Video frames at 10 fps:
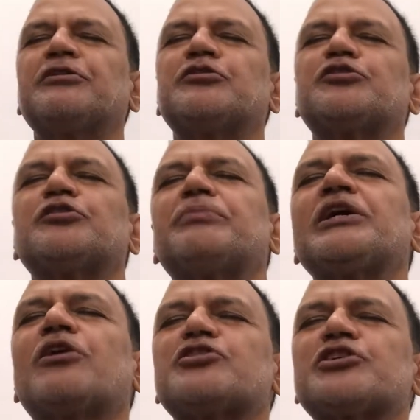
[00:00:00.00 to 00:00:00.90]
So be
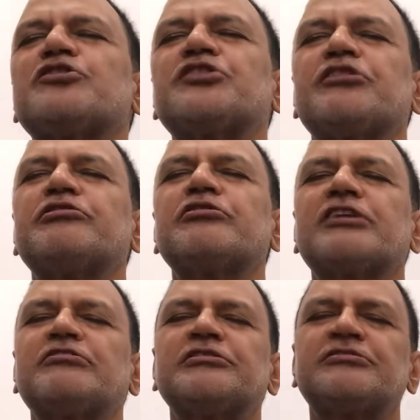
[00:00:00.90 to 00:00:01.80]
cautious if you
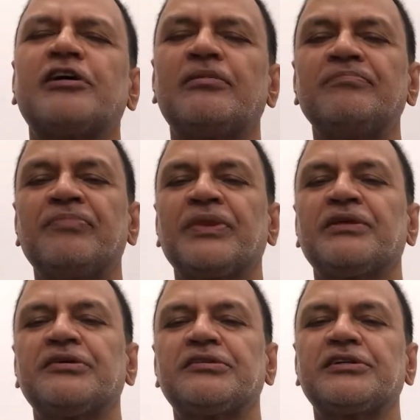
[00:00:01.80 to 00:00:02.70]
suffer from
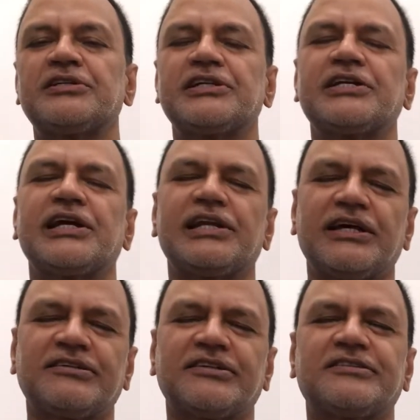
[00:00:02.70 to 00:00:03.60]
certain
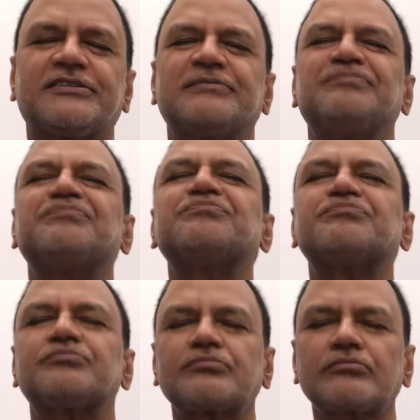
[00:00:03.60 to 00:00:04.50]
illnesses,
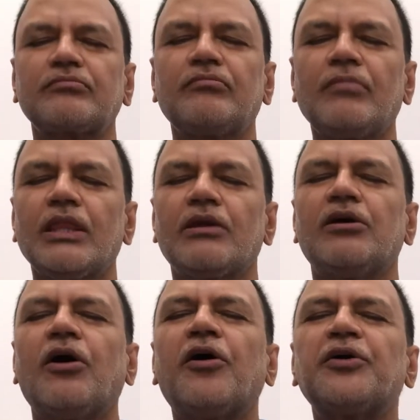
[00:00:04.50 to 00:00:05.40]

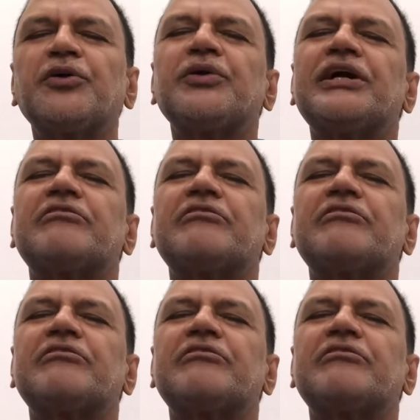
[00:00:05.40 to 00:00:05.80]
or do it